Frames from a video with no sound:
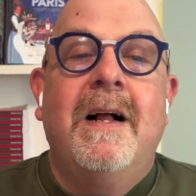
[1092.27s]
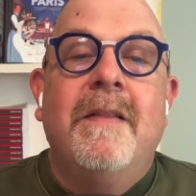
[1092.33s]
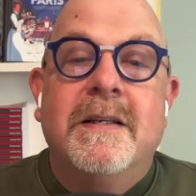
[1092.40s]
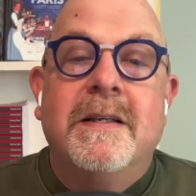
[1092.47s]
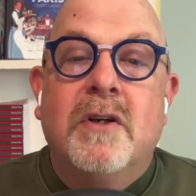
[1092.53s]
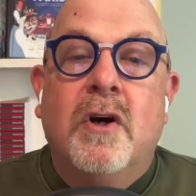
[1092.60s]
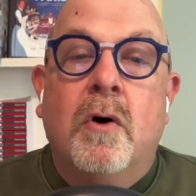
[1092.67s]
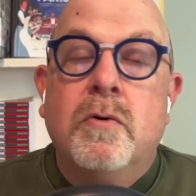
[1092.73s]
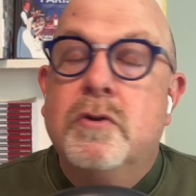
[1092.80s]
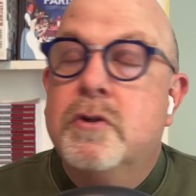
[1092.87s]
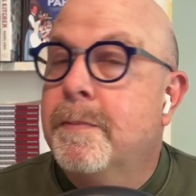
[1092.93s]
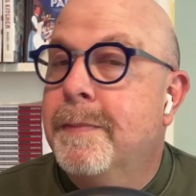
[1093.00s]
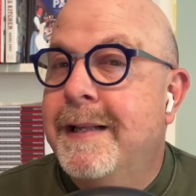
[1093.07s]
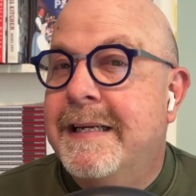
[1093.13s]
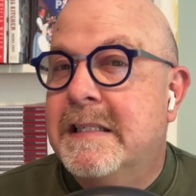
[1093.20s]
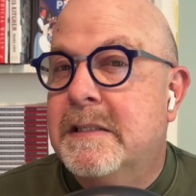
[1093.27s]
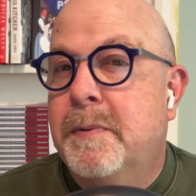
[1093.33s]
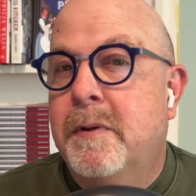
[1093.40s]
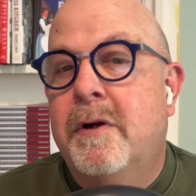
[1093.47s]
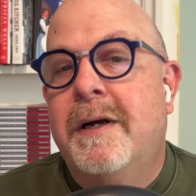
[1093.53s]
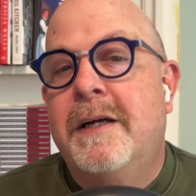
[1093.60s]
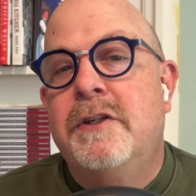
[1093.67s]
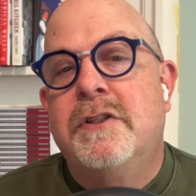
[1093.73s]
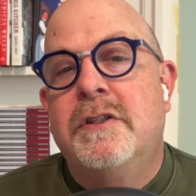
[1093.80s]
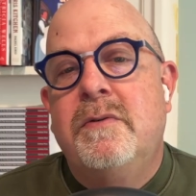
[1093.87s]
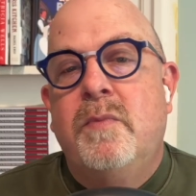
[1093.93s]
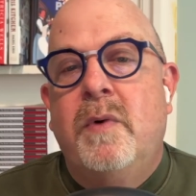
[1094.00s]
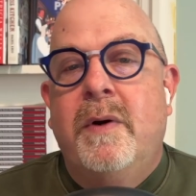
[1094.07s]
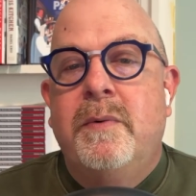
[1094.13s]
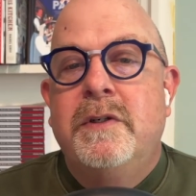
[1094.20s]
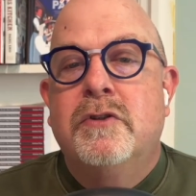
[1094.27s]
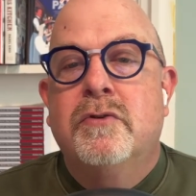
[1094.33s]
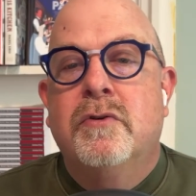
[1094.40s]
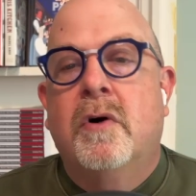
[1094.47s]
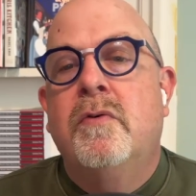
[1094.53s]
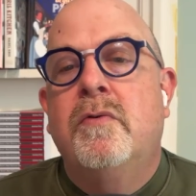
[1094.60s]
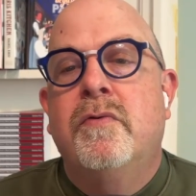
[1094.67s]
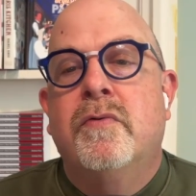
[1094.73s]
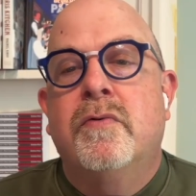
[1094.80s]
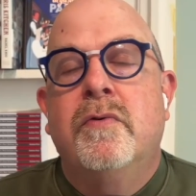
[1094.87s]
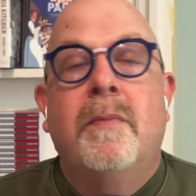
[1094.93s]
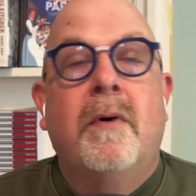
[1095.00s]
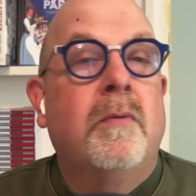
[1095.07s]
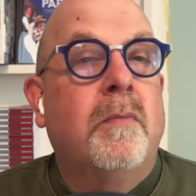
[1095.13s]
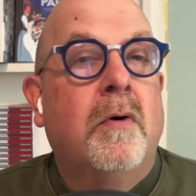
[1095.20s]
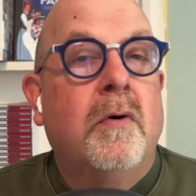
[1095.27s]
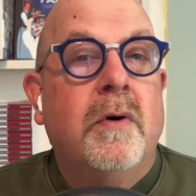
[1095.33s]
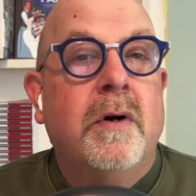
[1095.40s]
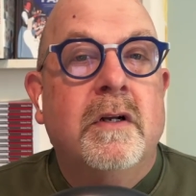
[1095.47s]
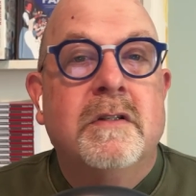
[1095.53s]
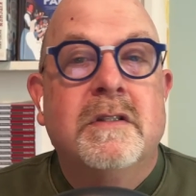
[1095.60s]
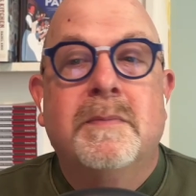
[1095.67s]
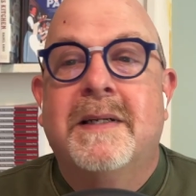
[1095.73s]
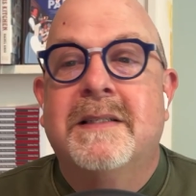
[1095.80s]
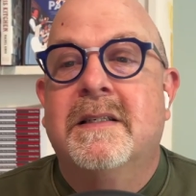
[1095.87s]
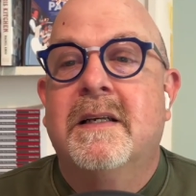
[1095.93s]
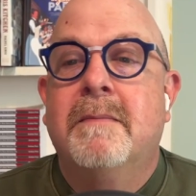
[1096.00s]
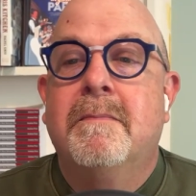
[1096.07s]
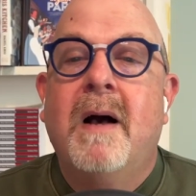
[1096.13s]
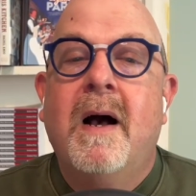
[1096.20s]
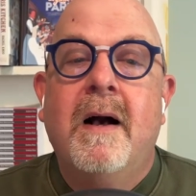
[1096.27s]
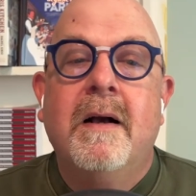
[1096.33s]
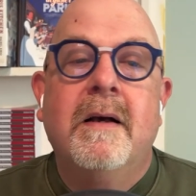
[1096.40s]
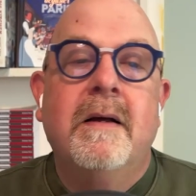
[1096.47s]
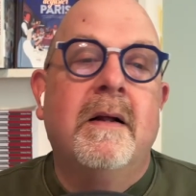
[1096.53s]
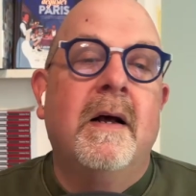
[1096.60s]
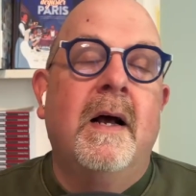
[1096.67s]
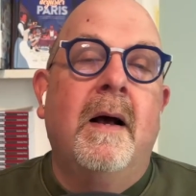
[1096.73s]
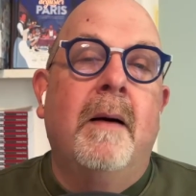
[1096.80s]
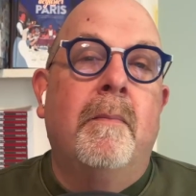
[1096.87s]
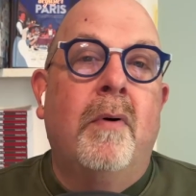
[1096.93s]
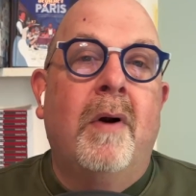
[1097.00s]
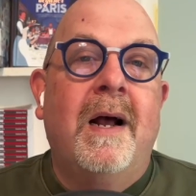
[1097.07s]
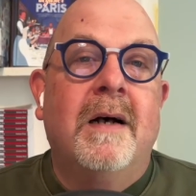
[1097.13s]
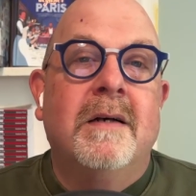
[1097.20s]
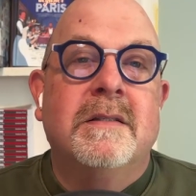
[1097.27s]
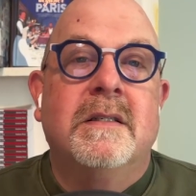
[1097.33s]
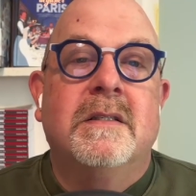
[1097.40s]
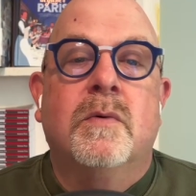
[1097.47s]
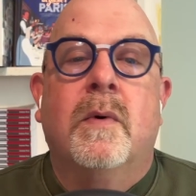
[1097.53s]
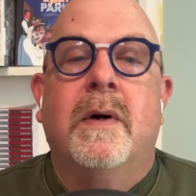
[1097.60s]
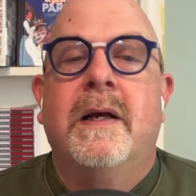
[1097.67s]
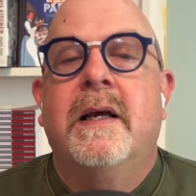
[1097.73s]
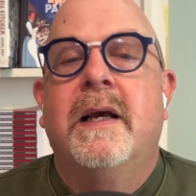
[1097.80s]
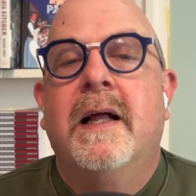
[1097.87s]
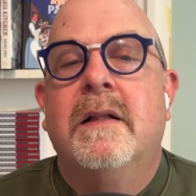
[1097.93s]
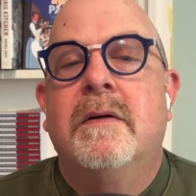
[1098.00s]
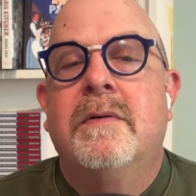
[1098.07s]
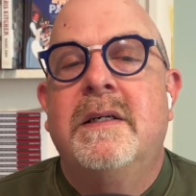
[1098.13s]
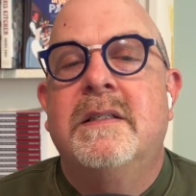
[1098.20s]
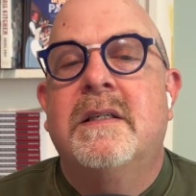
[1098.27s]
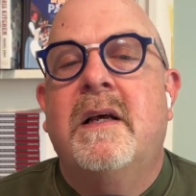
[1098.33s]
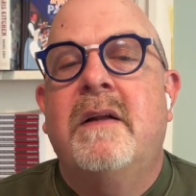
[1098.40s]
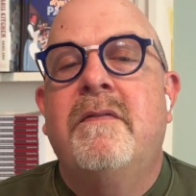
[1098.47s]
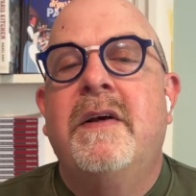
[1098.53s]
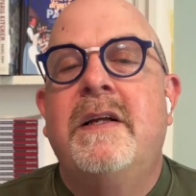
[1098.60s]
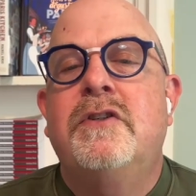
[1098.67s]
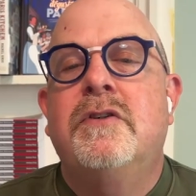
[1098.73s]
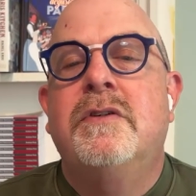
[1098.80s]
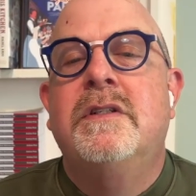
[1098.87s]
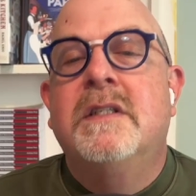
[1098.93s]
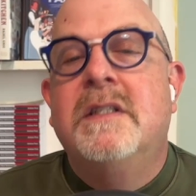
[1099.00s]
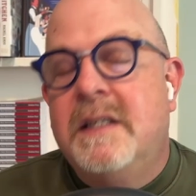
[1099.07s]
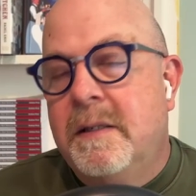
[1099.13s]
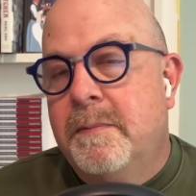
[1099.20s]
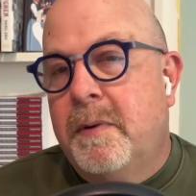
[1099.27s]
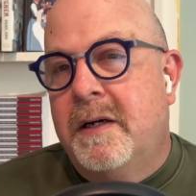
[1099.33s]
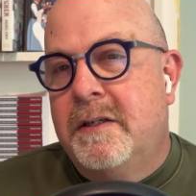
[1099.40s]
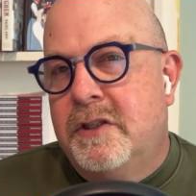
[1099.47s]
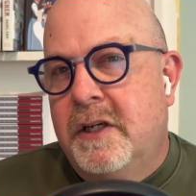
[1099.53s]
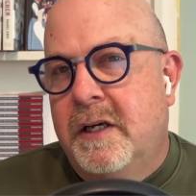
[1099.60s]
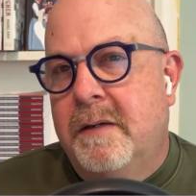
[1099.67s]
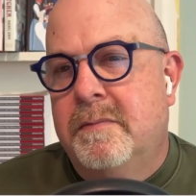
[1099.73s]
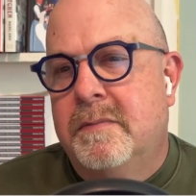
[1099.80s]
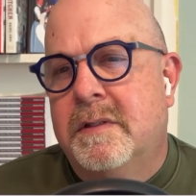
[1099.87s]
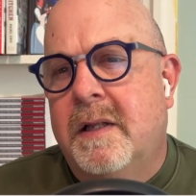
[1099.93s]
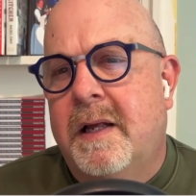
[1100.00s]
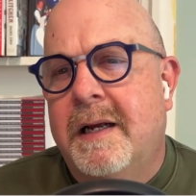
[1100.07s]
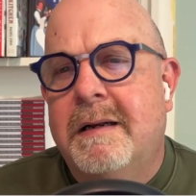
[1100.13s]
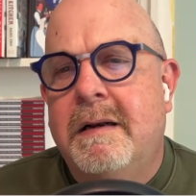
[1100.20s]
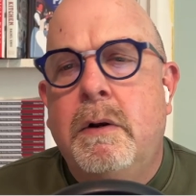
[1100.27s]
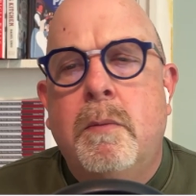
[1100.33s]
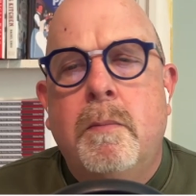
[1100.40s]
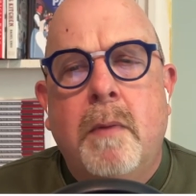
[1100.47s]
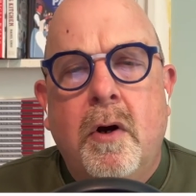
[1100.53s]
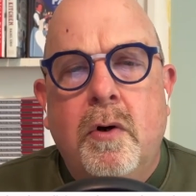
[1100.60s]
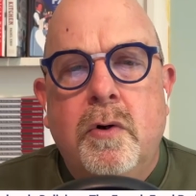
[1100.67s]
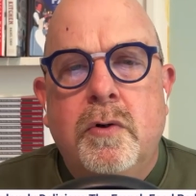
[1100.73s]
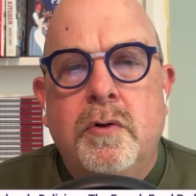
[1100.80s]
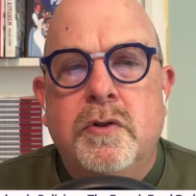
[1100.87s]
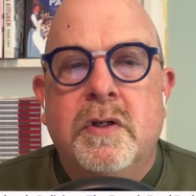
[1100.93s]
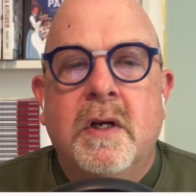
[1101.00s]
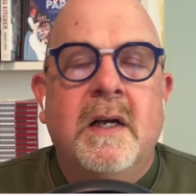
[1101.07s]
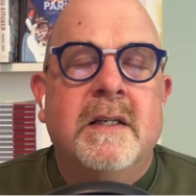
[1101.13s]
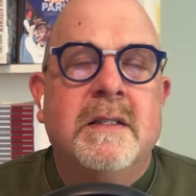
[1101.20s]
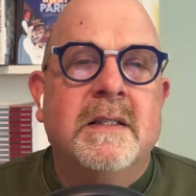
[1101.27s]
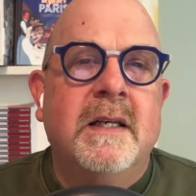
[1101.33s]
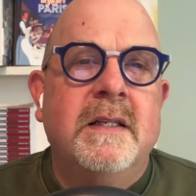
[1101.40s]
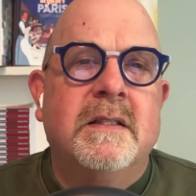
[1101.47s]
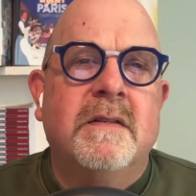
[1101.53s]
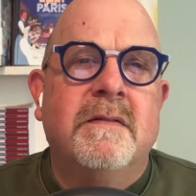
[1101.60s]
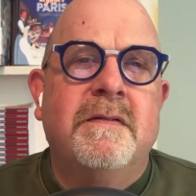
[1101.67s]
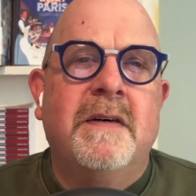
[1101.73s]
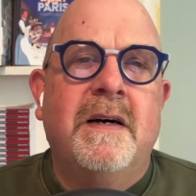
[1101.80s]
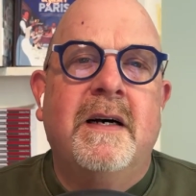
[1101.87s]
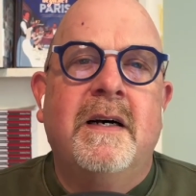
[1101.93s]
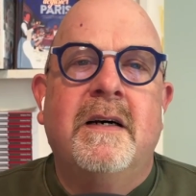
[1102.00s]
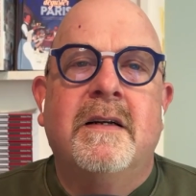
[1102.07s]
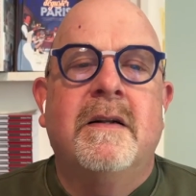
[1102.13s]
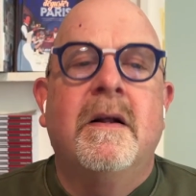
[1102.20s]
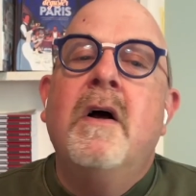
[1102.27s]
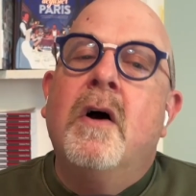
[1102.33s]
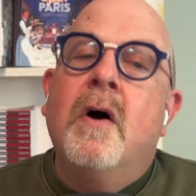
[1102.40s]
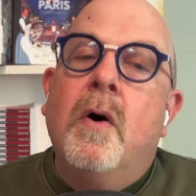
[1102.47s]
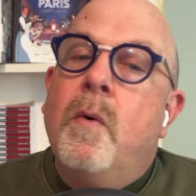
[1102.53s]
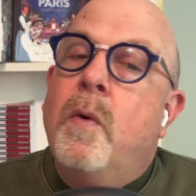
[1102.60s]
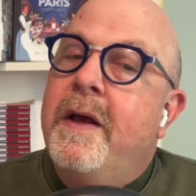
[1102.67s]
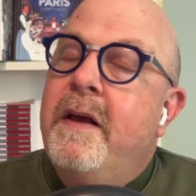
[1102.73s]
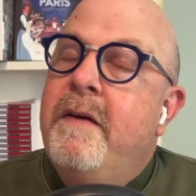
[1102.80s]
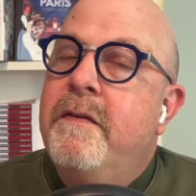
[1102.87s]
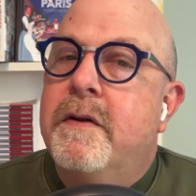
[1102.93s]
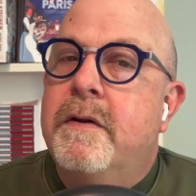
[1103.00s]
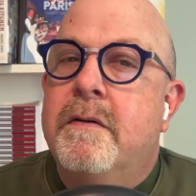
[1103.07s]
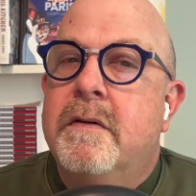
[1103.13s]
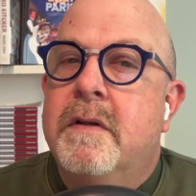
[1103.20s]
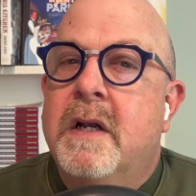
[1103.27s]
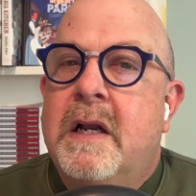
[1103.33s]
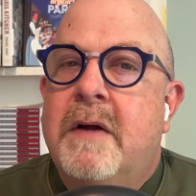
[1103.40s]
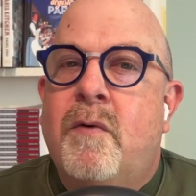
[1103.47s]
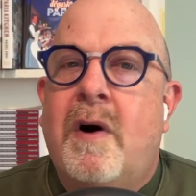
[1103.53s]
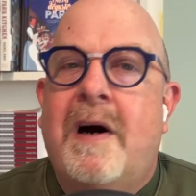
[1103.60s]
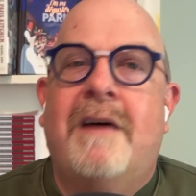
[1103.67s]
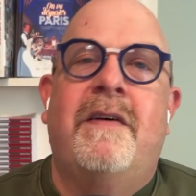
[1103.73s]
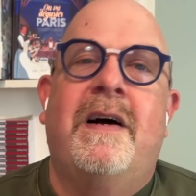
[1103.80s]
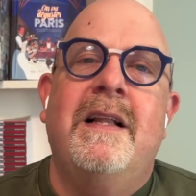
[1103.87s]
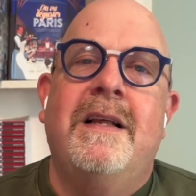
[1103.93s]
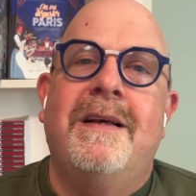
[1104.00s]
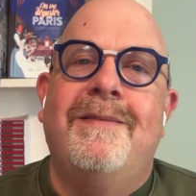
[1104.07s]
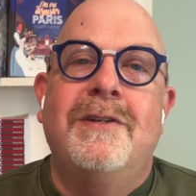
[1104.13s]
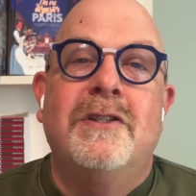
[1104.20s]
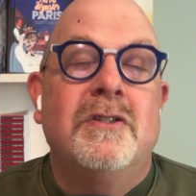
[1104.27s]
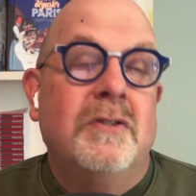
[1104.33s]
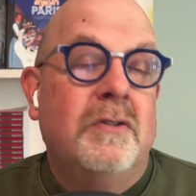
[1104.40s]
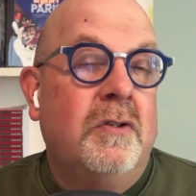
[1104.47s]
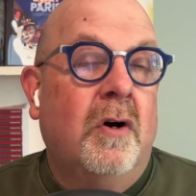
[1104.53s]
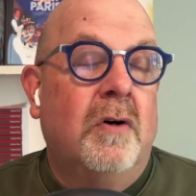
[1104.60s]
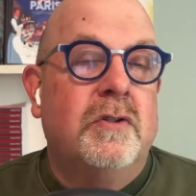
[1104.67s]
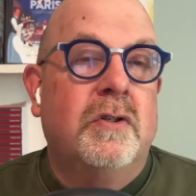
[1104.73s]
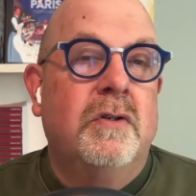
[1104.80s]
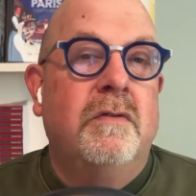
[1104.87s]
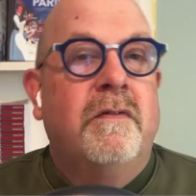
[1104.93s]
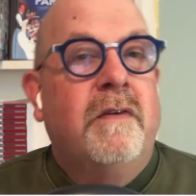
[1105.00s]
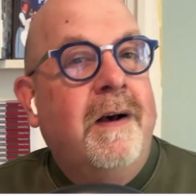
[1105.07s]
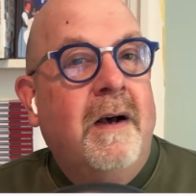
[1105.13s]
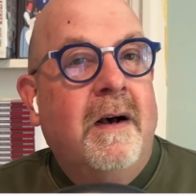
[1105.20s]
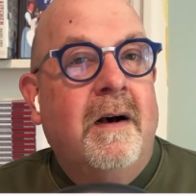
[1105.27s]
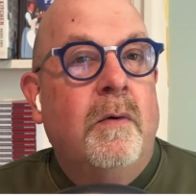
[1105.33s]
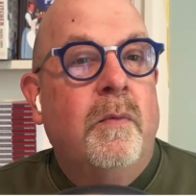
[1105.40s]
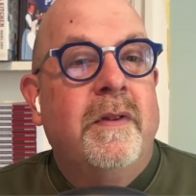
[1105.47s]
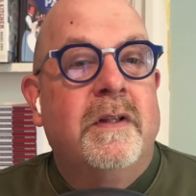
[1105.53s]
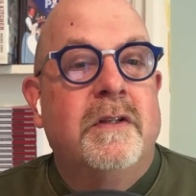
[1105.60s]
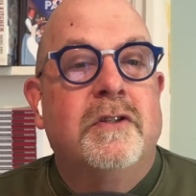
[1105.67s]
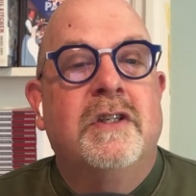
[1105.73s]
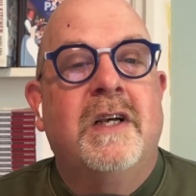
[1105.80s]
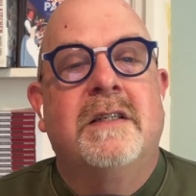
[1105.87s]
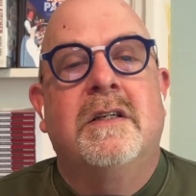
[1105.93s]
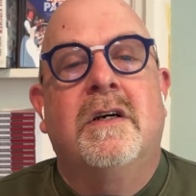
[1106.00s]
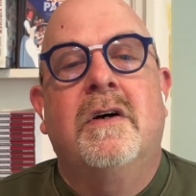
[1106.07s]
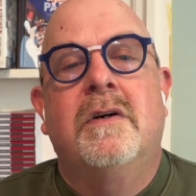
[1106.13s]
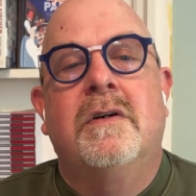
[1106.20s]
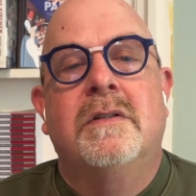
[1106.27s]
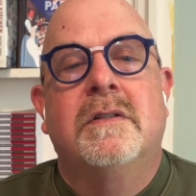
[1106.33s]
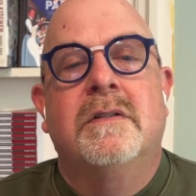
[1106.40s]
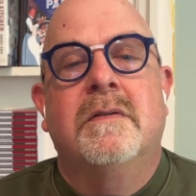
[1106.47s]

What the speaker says: There's cultural exploration, where we stroll through Montmorillon's bustling market, browse its quaint galleries, and venture into nearby gems like Limoges, Saint-Savin, or even the Loire Valley, which is not too far with its chateaux,